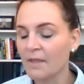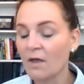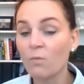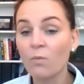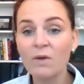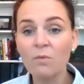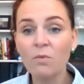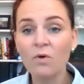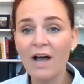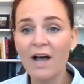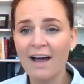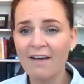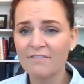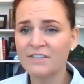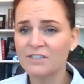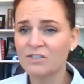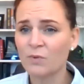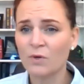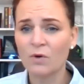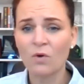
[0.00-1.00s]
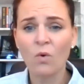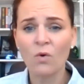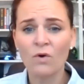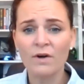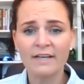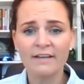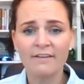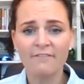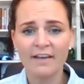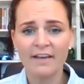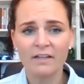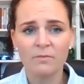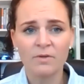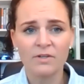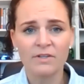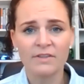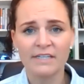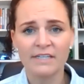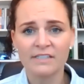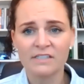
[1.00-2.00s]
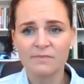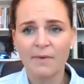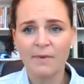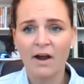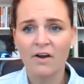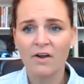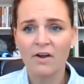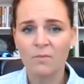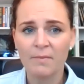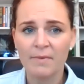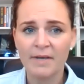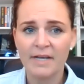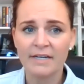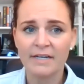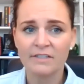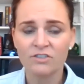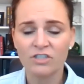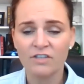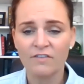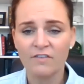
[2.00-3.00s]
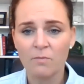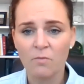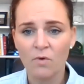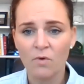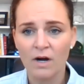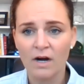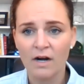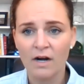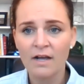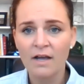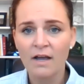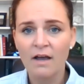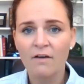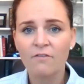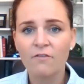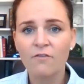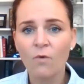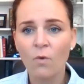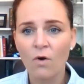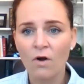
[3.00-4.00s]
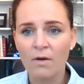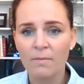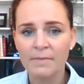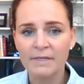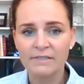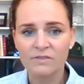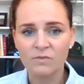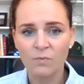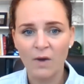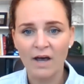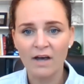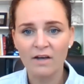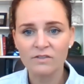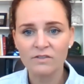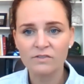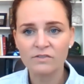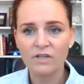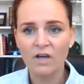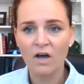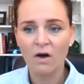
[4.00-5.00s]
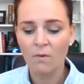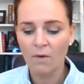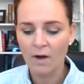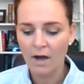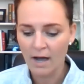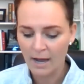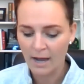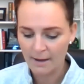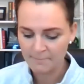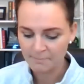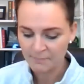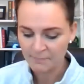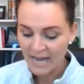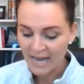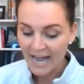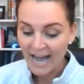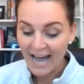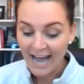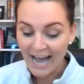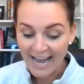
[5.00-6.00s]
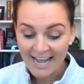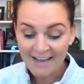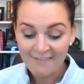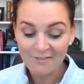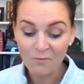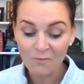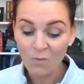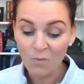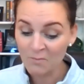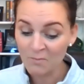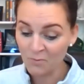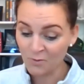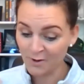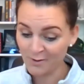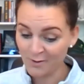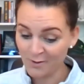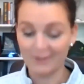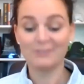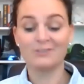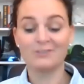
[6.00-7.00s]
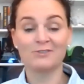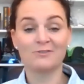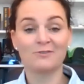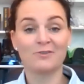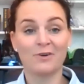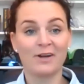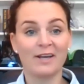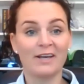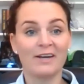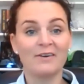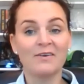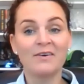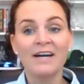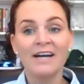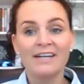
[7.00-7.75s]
We will have this recording available in the Aspiring Women Achieving More forum as well. So I have one more question for you.